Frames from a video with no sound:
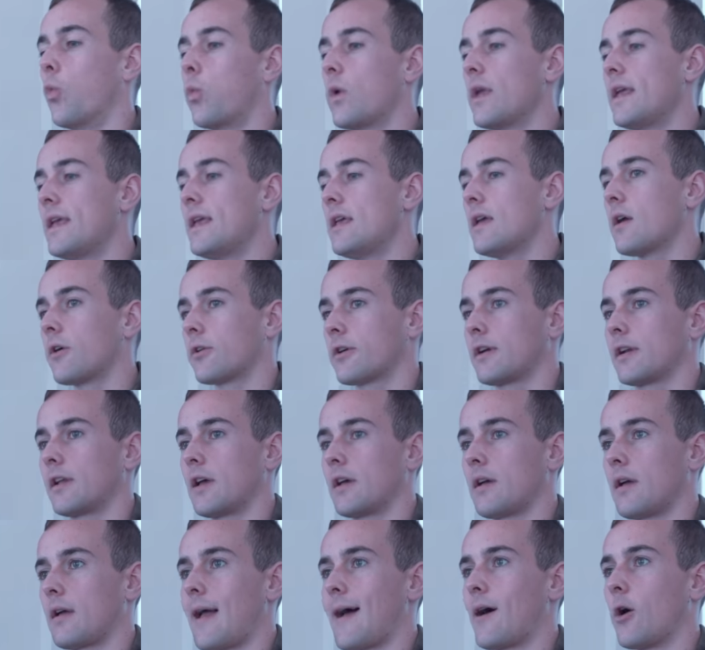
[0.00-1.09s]
we are
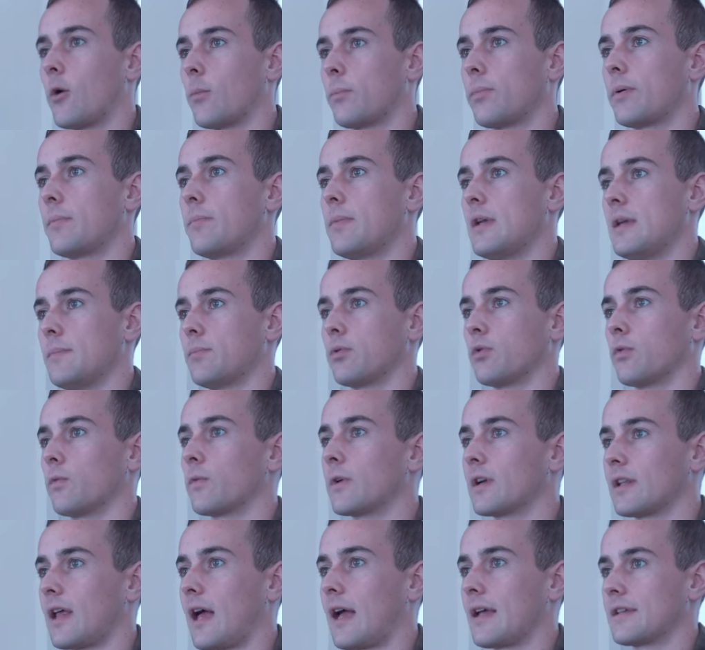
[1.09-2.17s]
gonna help people
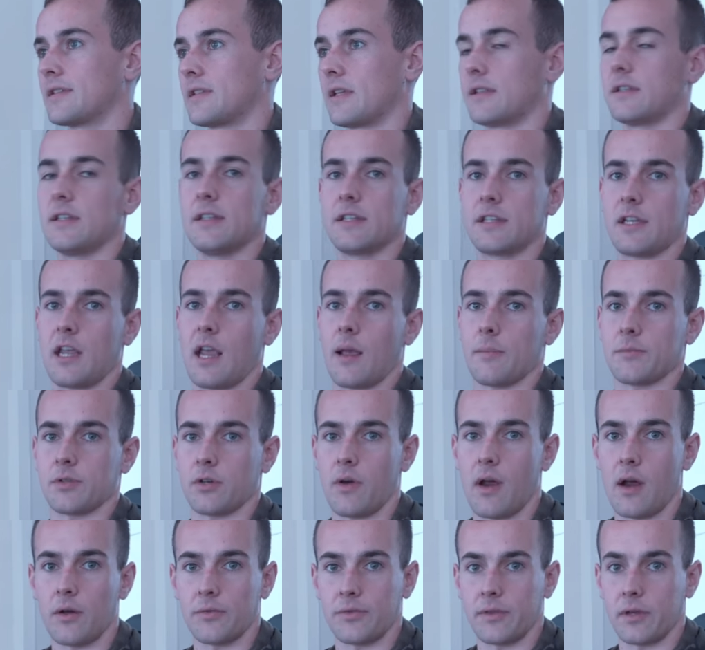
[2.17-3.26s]
realize that these scams
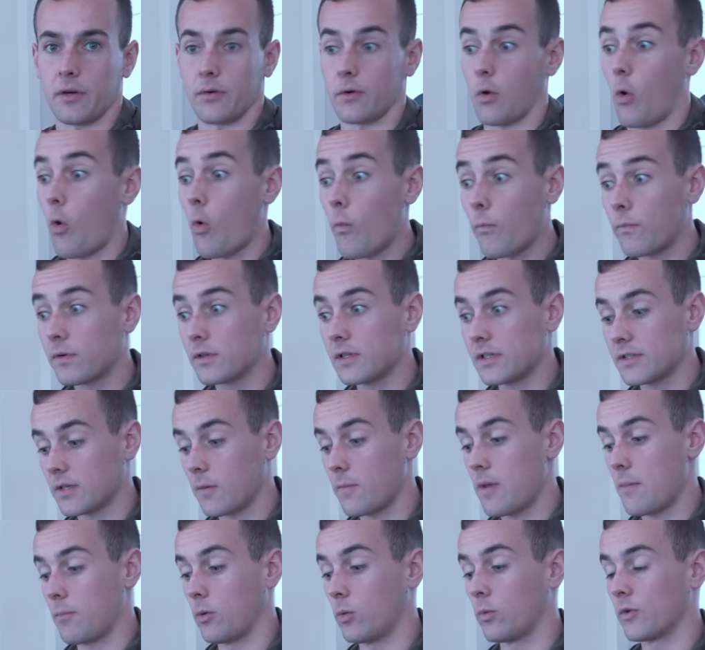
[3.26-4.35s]
are out there, and hopefully
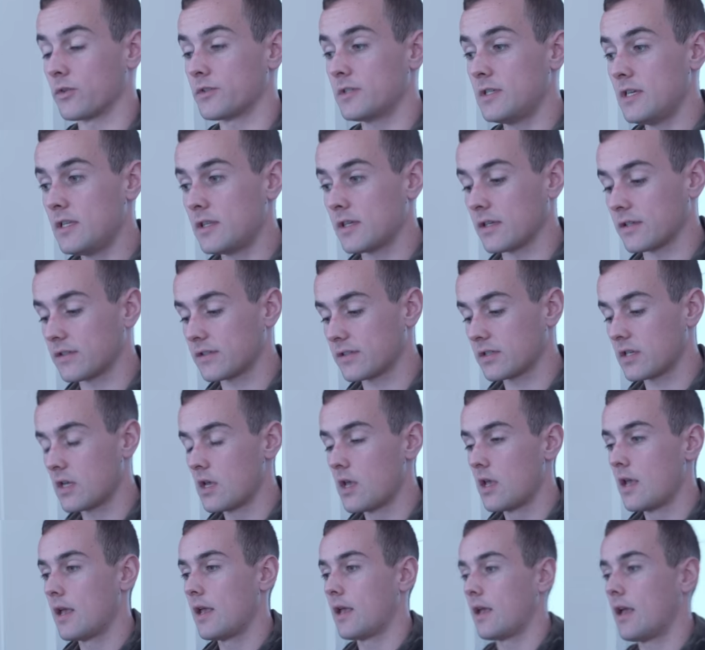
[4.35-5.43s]
some people will see this
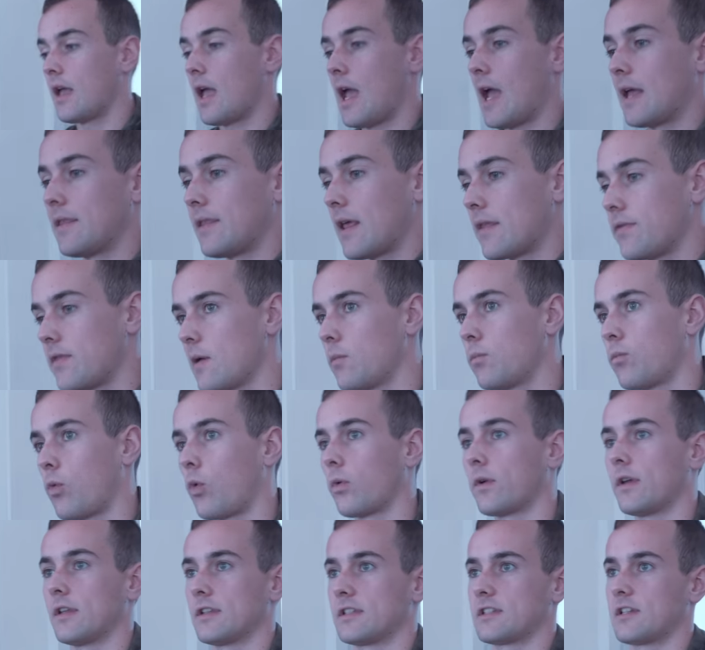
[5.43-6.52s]
and then they
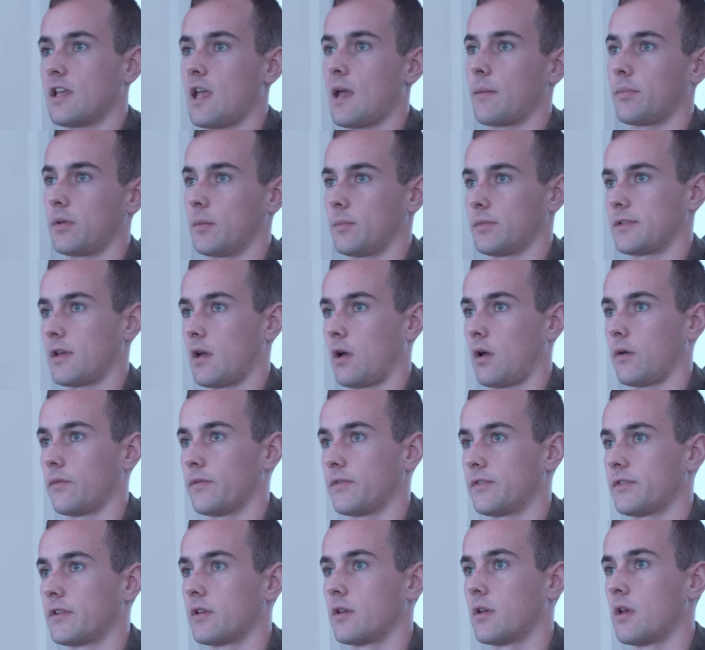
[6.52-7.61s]
won't get scammed
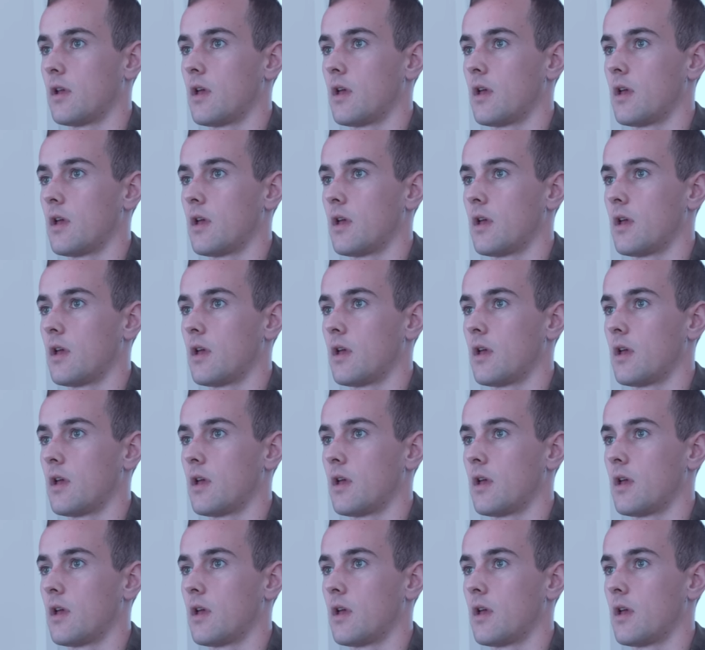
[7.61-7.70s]
themselves.